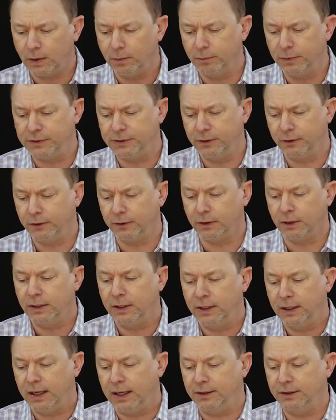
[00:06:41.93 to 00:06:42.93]
material
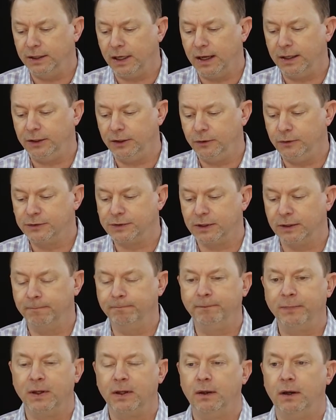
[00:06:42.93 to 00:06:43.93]
and not
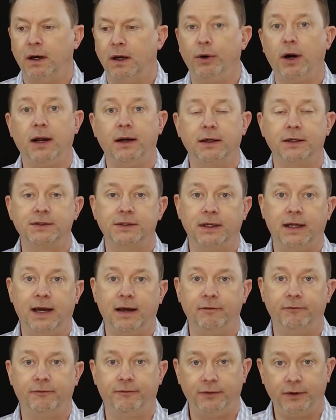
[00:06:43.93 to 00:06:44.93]
using products that
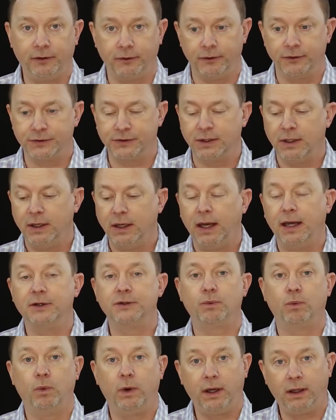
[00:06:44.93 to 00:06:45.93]
have fillers,
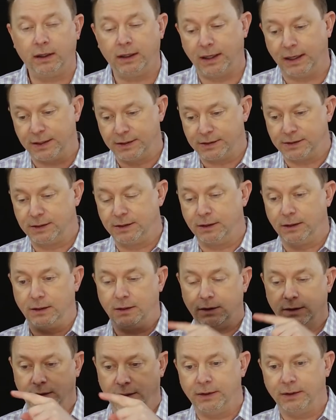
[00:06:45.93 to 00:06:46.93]
as well as
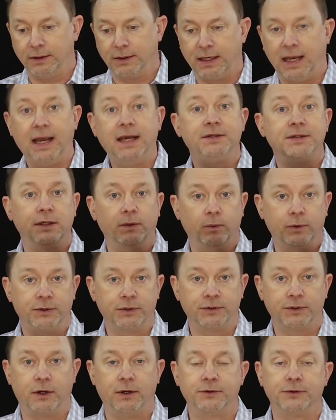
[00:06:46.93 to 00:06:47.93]
the casing, which
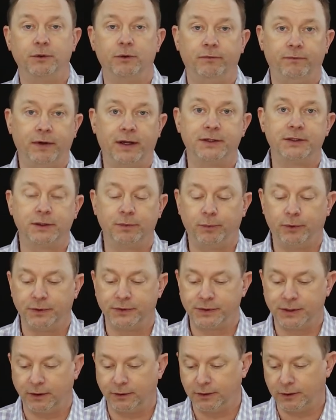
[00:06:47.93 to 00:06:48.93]
is also vegetable
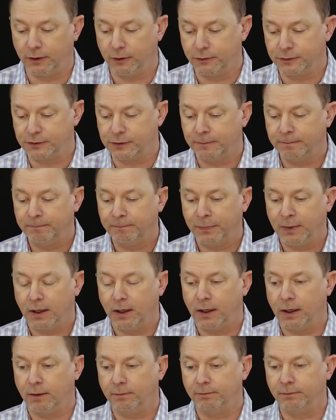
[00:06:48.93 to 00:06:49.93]
cellulose
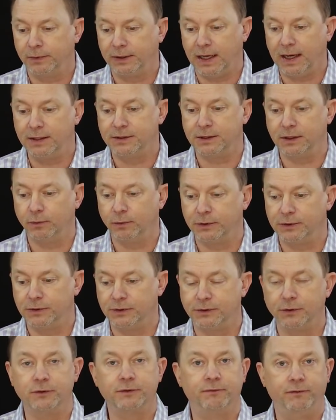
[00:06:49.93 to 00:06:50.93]
casing, which
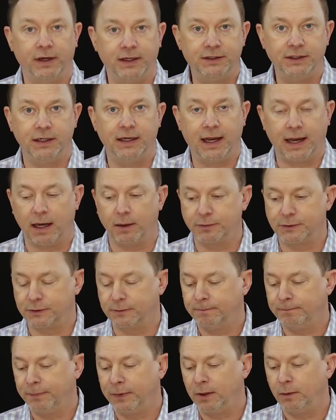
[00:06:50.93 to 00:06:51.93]
is those veggie
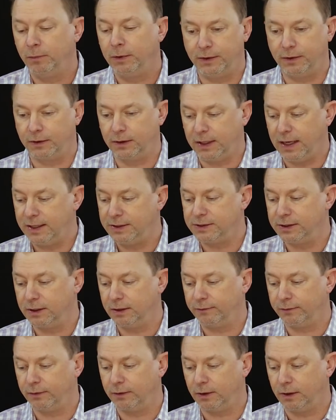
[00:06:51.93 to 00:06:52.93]
caps. The
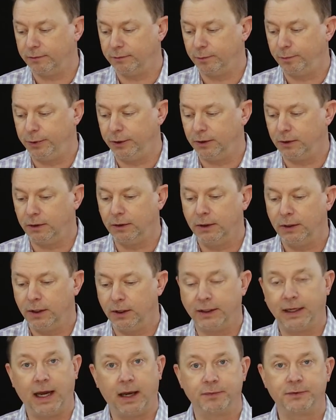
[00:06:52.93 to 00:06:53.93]
casing of a pill,
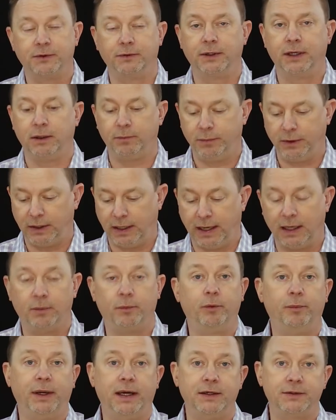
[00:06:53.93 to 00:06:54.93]
a capsule, can be
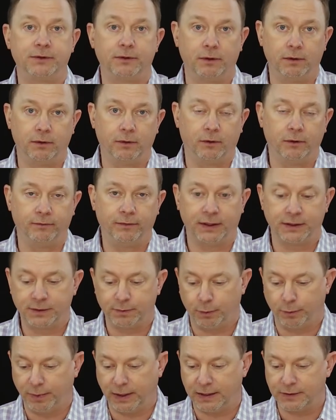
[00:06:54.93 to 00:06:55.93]
animal-based or
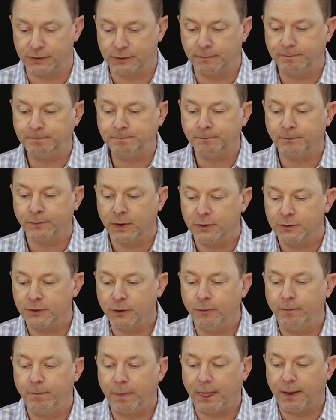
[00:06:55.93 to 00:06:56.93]
vegetable-based.
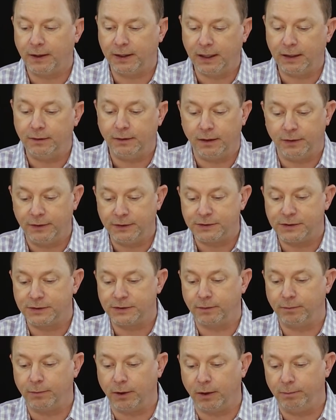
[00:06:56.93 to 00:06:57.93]
So again, this
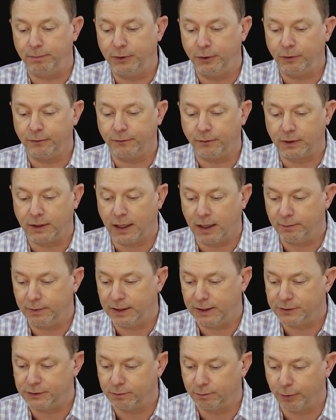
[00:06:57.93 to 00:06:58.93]
is a beautiful
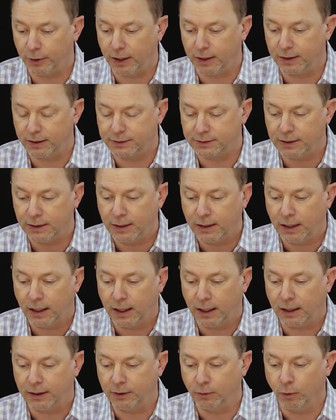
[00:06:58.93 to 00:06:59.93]
combination product.
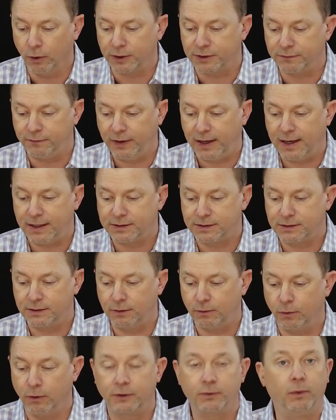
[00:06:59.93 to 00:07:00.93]
It works fast.
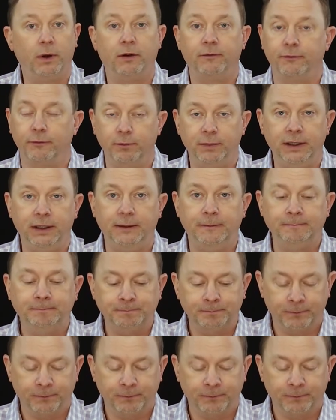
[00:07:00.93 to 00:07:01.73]
It worked well for me.